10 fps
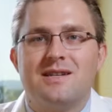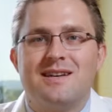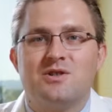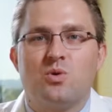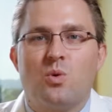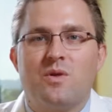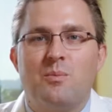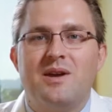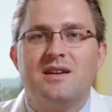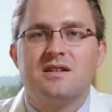at Desert
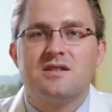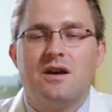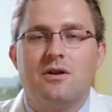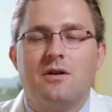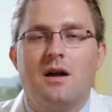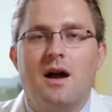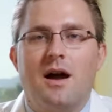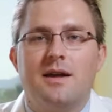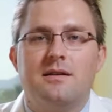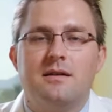Orthopedic Center.
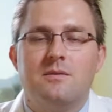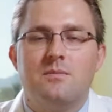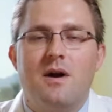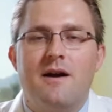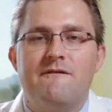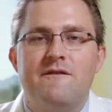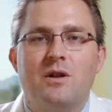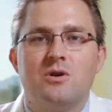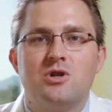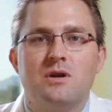I did my
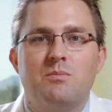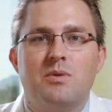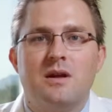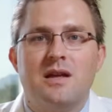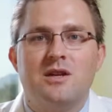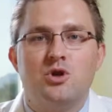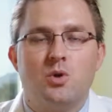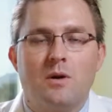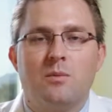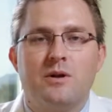fellowship in
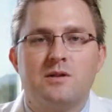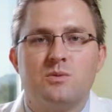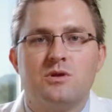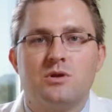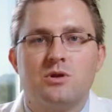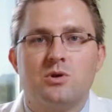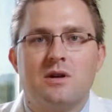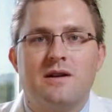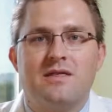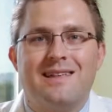joint replacement
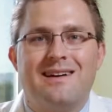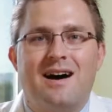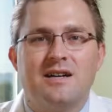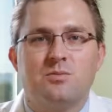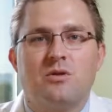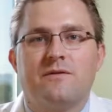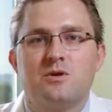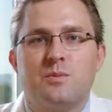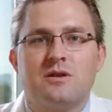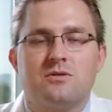surgery at the Hospital for
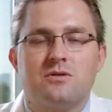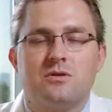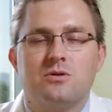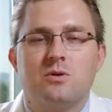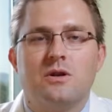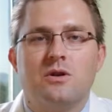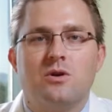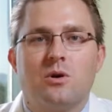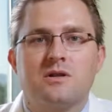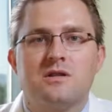Special Surgery in New
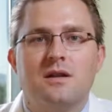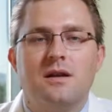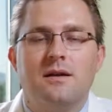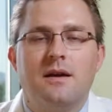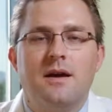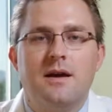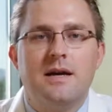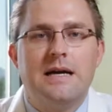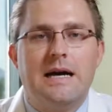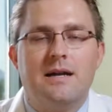York City.
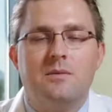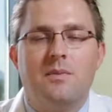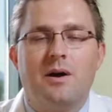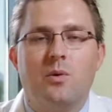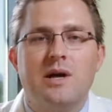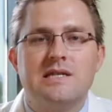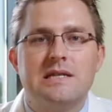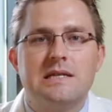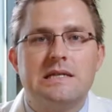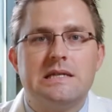I did my
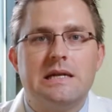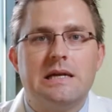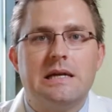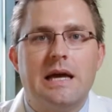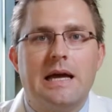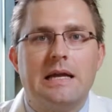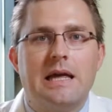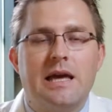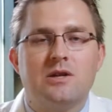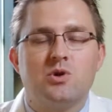residency at
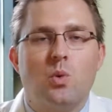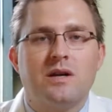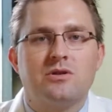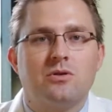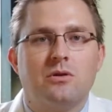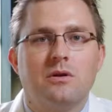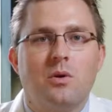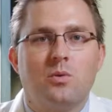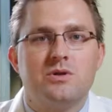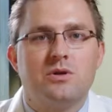Case Western
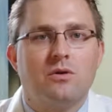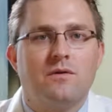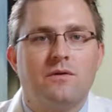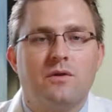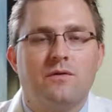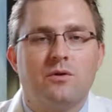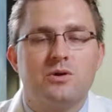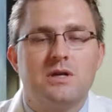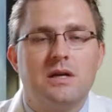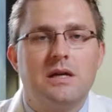Reserve
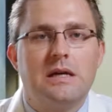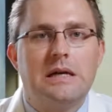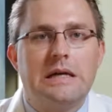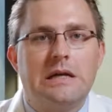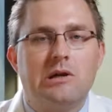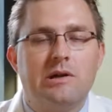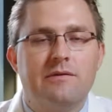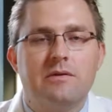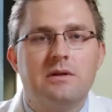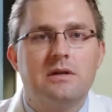University in
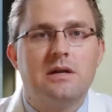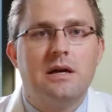Cleveland.